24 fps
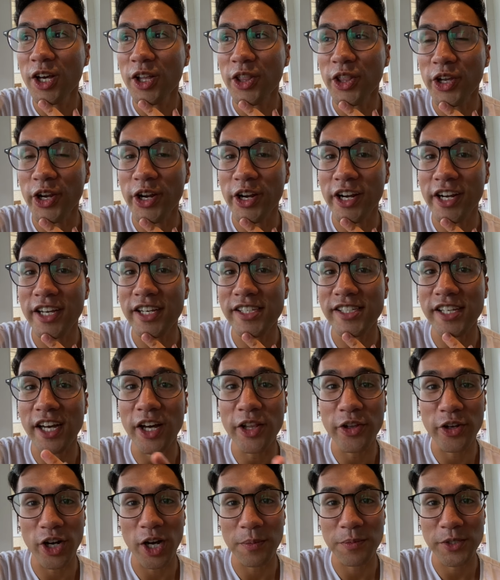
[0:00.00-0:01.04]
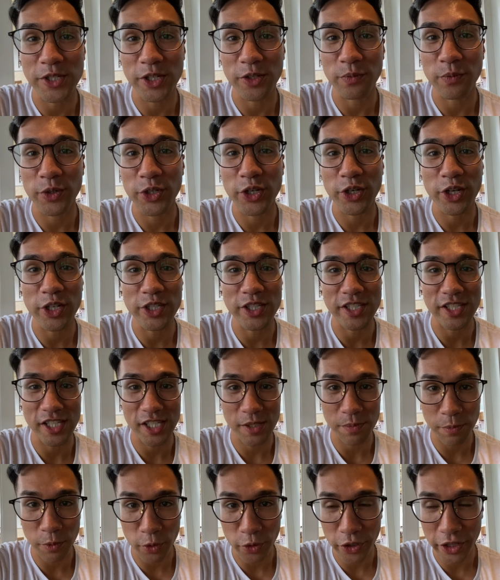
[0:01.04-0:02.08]
there is other option where you can just
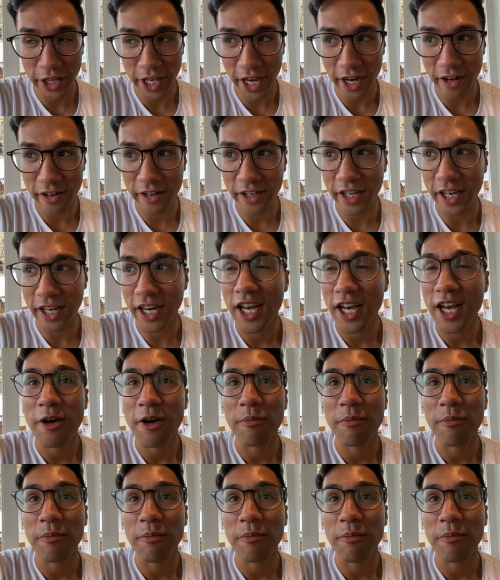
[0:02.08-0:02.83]
explore the area.